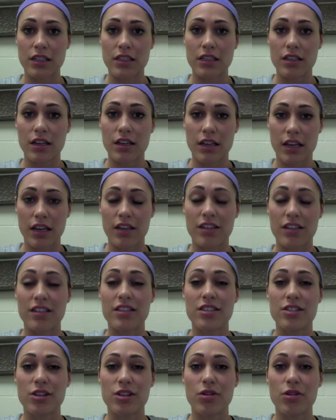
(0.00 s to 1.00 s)
again,
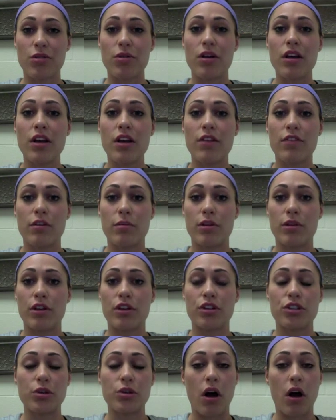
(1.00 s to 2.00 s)
so
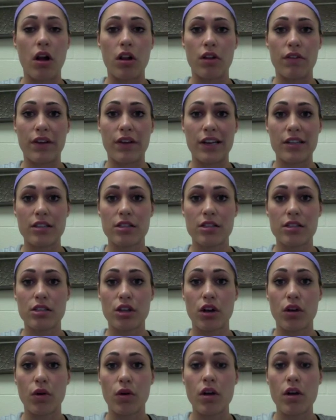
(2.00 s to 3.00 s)
familiar to all of us.
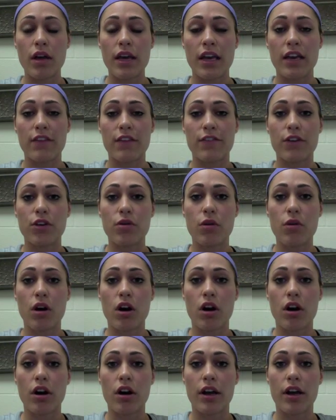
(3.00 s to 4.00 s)
So if you
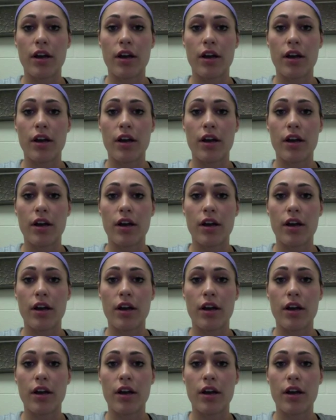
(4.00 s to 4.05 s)
are